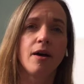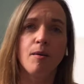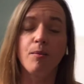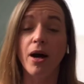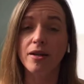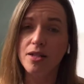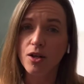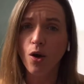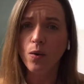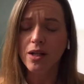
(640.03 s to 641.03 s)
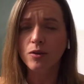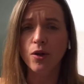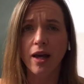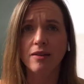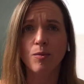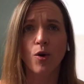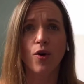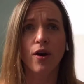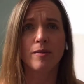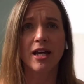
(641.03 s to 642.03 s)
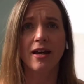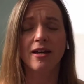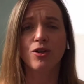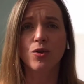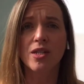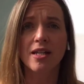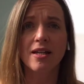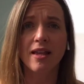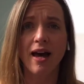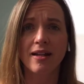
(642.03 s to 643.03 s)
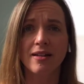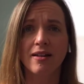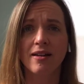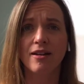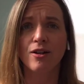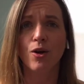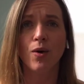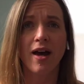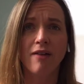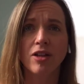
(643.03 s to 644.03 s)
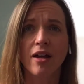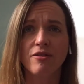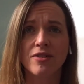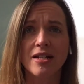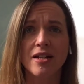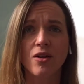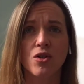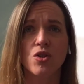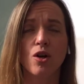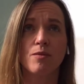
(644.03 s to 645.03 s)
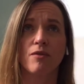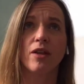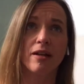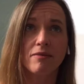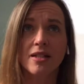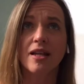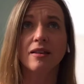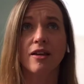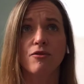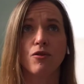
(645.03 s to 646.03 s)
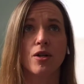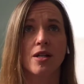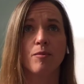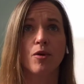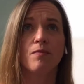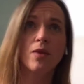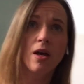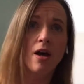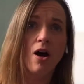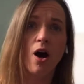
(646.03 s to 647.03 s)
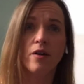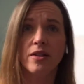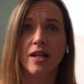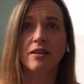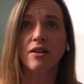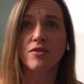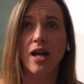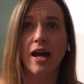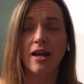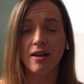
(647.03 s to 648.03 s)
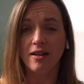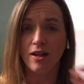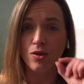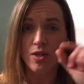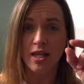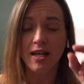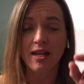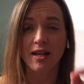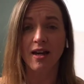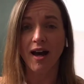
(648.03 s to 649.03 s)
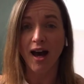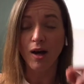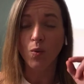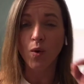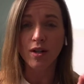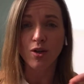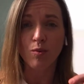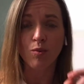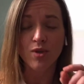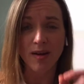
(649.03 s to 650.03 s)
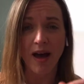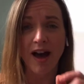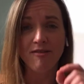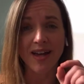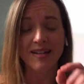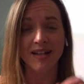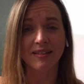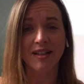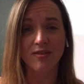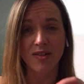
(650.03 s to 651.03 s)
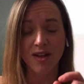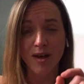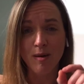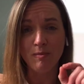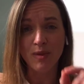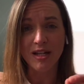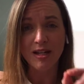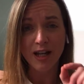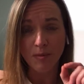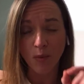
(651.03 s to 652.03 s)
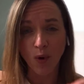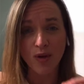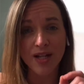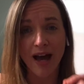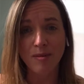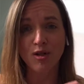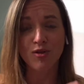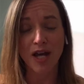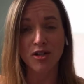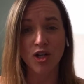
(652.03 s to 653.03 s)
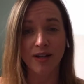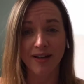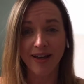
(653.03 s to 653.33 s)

But go in and look at the programming. You'll see that, I have a lot of details in terms of like the deadlift, for example. On the deadlift day, here's the key. I want you to have that deadlift be more time under tension.